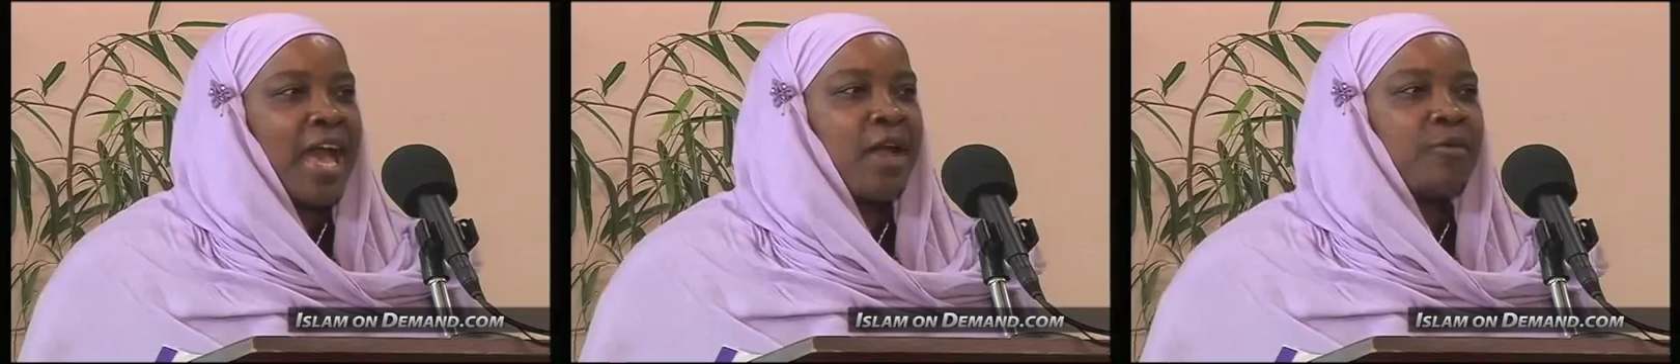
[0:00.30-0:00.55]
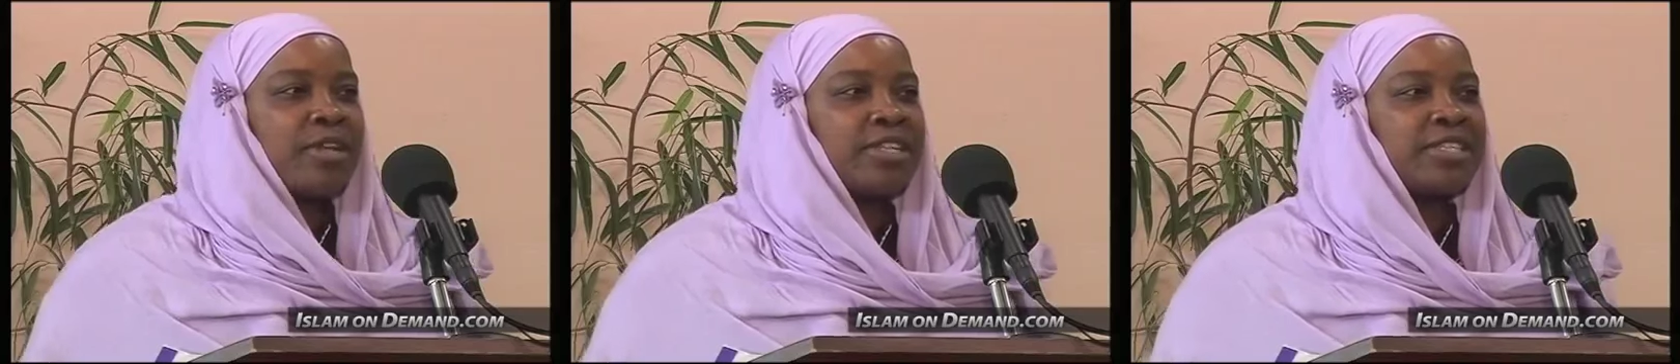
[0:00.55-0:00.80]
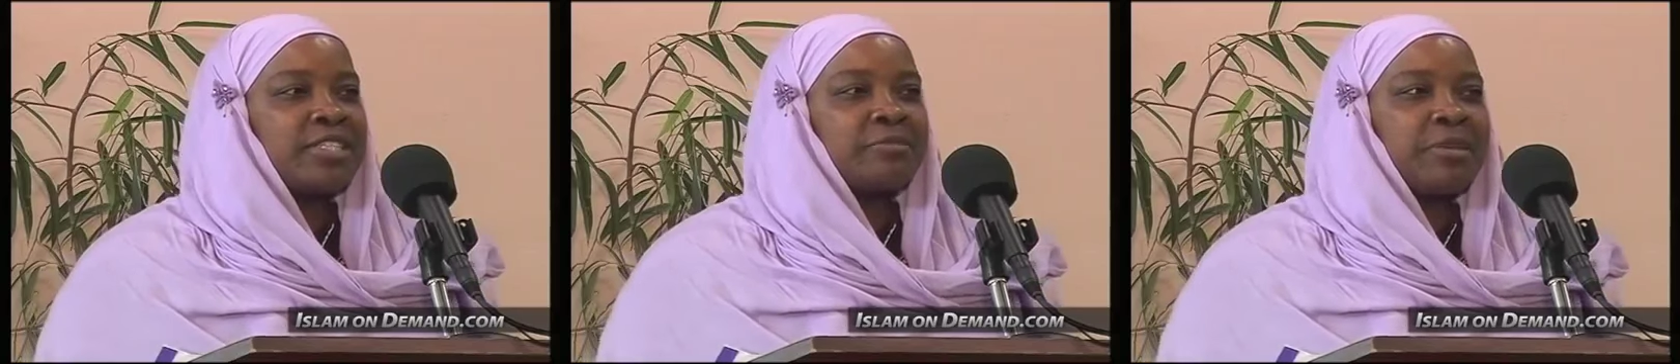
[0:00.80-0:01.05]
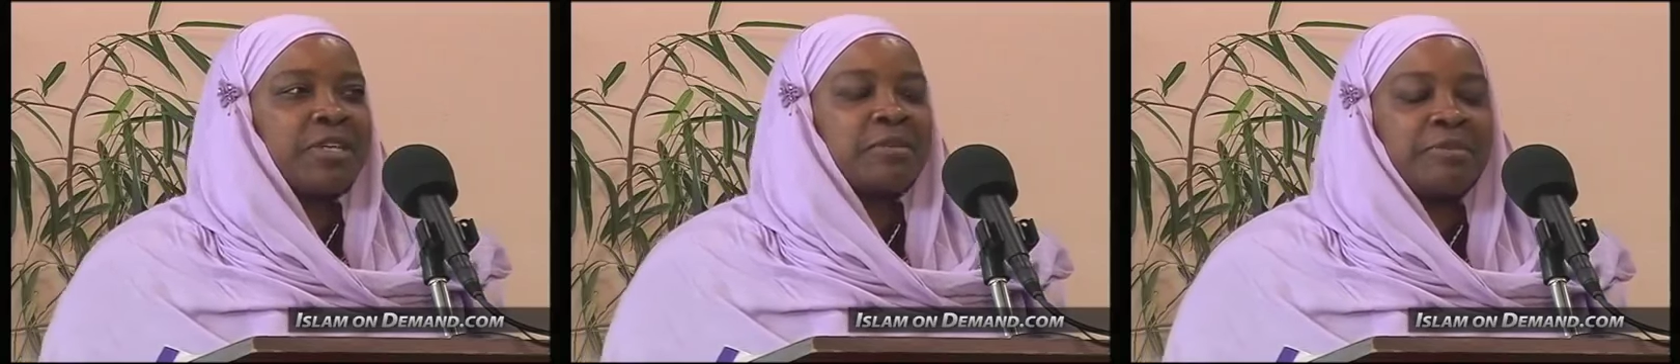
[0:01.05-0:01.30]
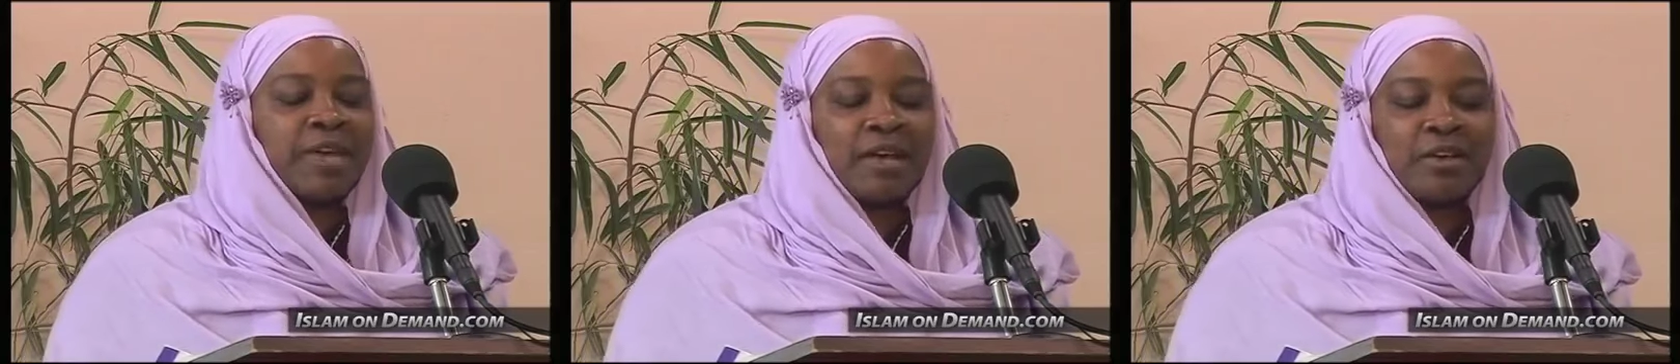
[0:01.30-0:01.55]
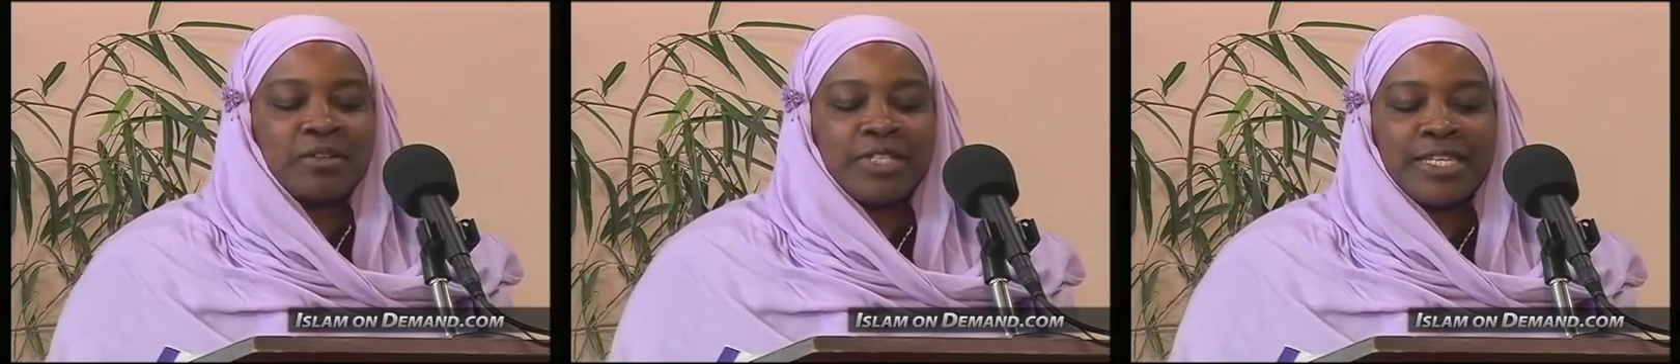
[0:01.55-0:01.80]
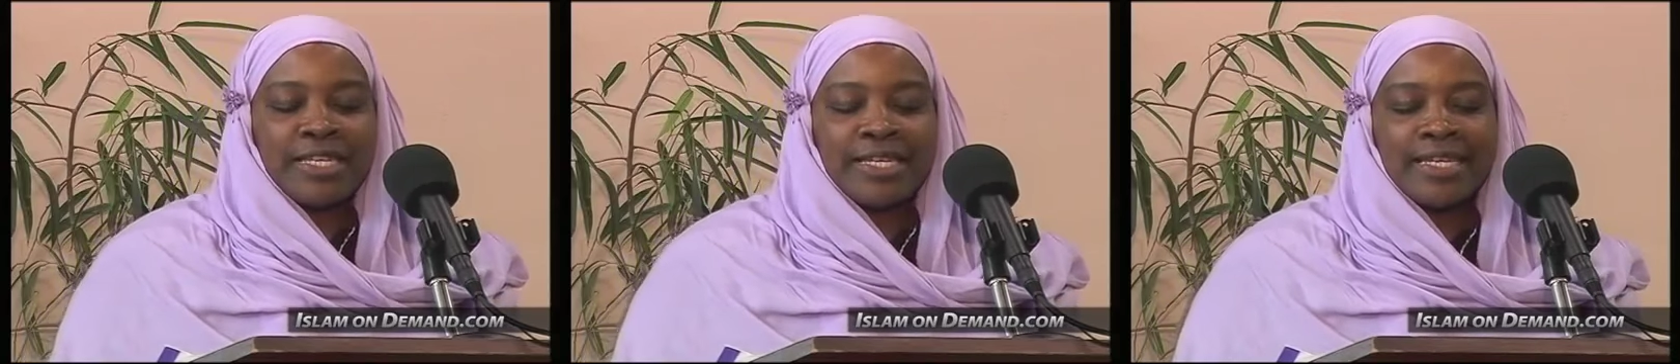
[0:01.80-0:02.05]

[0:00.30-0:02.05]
I wanted to speak about